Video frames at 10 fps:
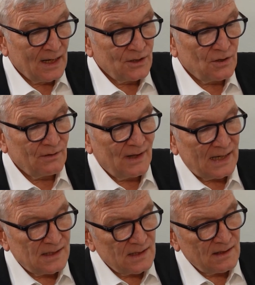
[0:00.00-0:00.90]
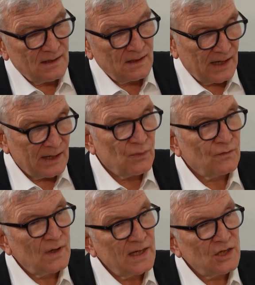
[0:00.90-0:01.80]
So that's the type
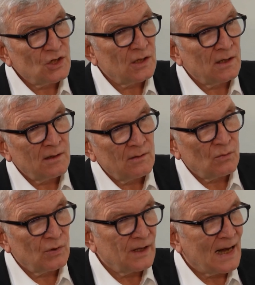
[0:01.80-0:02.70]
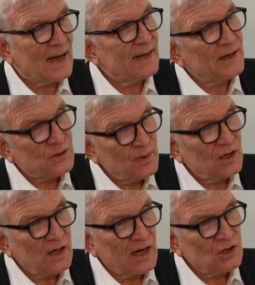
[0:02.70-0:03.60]
of lesion with a high
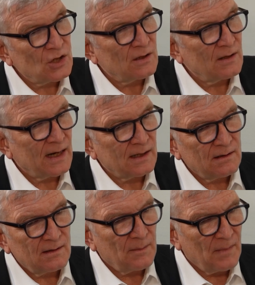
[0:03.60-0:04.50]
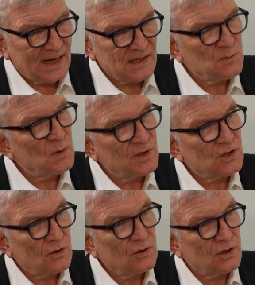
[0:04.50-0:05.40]
expectation that the maximum
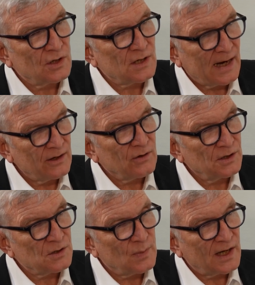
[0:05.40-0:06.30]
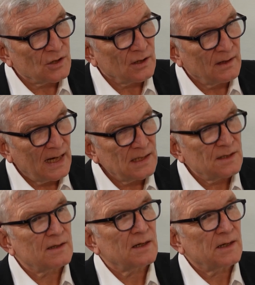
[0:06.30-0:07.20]
histology is high-grade dysplasia.
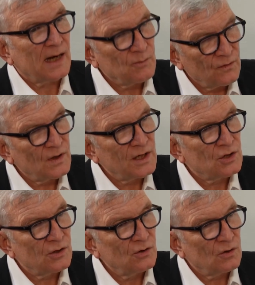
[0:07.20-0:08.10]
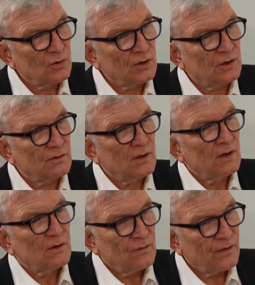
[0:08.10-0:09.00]
That's the type of lesion you would
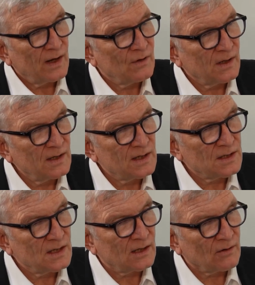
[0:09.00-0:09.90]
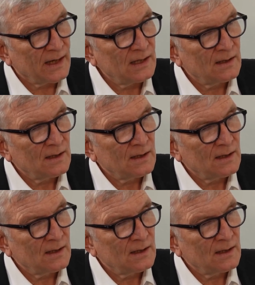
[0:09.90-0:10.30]
favor ESD, right?